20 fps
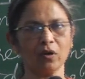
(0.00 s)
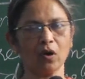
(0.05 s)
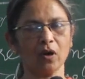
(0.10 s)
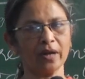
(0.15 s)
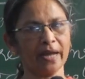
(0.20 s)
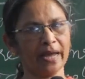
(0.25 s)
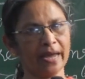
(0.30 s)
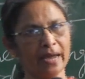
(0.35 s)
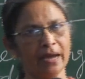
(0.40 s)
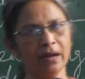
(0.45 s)

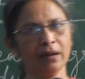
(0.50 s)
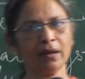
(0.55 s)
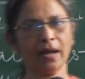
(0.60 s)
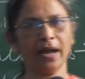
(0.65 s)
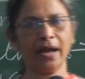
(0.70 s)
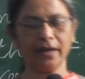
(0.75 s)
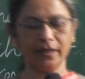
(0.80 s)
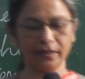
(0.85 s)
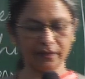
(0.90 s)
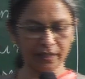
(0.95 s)
got hair
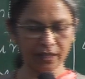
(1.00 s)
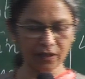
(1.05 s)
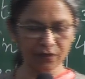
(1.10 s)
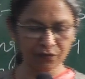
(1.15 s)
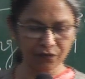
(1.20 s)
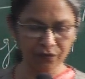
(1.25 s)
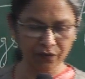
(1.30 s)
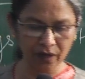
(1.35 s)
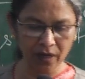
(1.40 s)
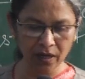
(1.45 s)
and thick
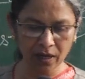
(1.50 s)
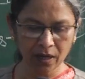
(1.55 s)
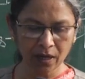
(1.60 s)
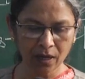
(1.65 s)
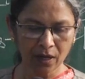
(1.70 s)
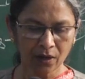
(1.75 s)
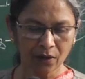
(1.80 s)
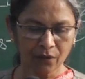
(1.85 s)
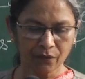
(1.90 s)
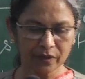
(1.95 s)
fur,
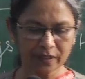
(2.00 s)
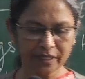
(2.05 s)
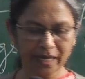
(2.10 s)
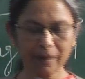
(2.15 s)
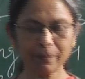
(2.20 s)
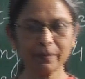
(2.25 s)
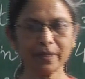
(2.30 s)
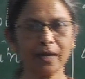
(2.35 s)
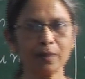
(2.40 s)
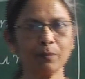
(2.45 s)
which
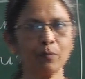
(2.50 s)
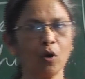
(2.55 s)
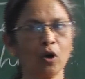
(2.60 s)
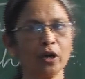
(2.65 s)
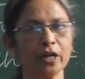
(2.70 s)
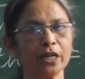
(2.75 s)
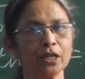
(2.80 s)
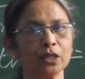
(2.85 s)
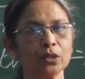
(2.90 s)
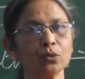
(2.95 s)
help their
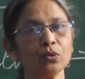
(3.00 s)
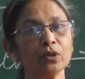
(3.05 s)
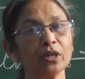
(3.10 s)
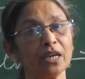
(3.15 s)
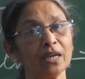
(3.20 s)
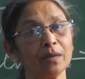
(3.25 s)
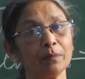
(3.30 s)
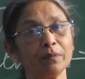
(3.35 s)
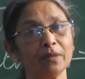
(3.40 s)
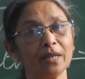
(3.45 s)
body to
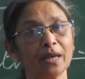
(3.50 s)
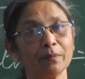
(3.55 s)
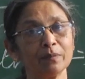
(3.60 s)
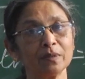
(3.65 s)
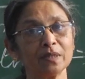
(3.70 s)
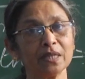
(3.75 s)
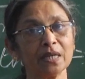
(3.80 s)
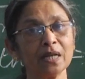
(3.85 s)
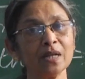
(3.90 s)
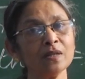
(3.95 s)
keep
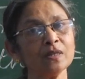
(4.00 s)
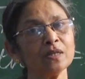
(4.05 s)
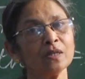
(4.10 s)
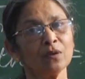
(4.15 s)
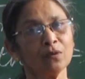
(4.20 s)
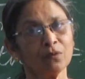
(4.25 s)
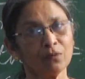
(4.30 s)
themselves